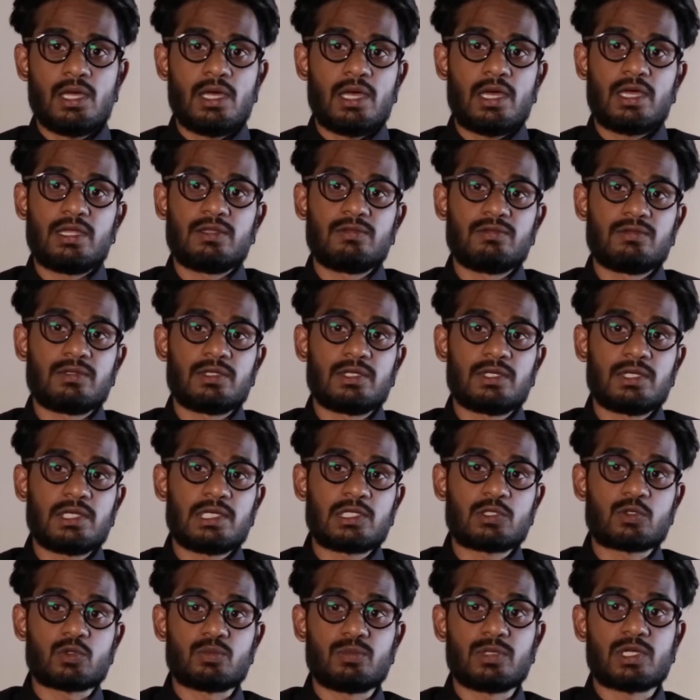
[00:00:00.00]
and
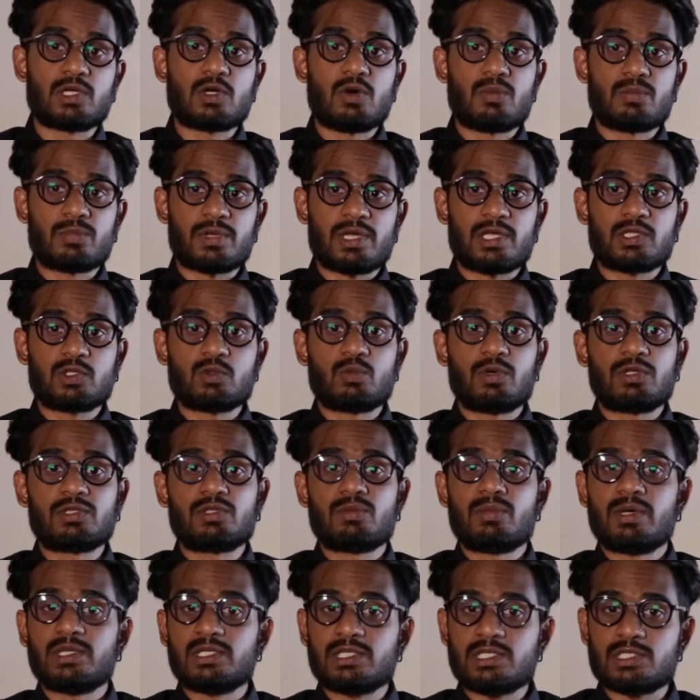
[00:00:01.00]
it could be compared to what the
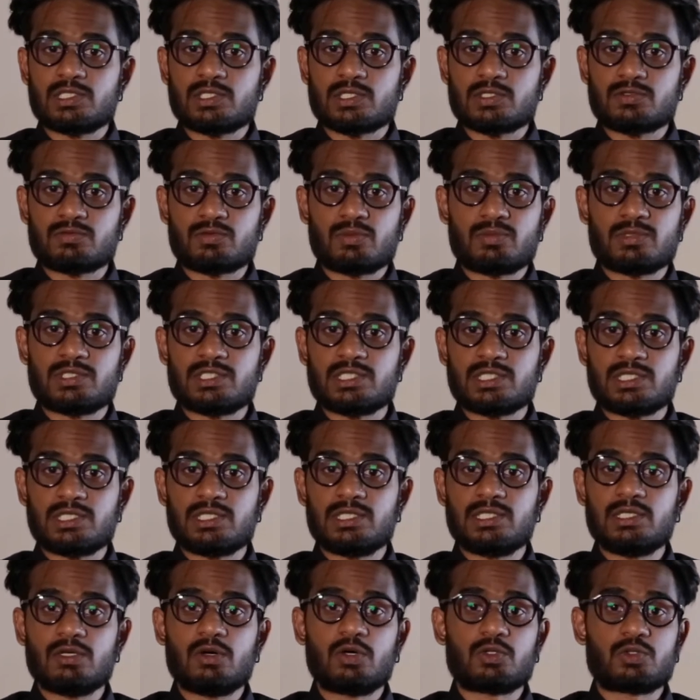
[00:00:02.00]
managers from
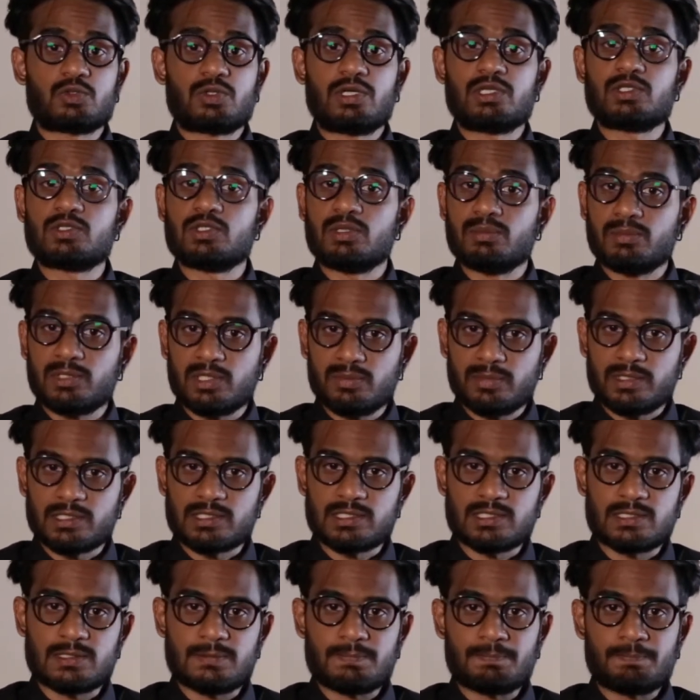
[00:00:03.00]
GE are trying to
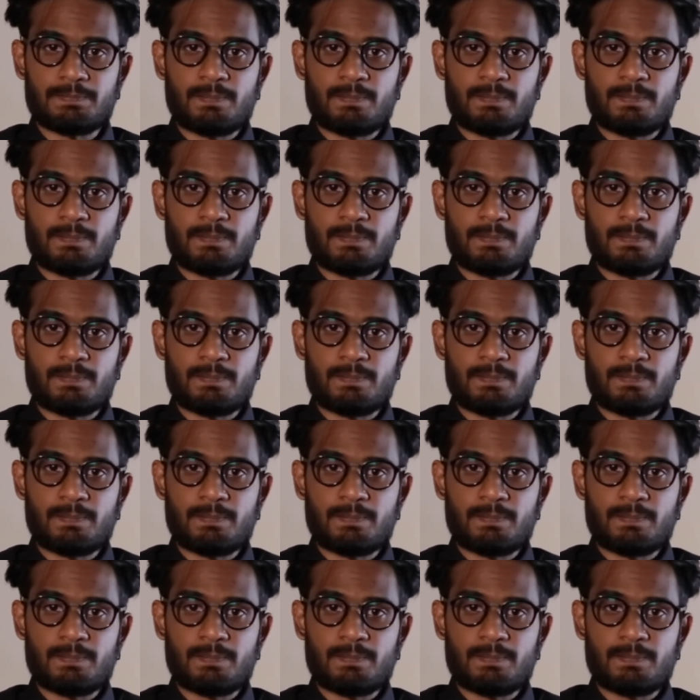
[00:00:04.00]
implement.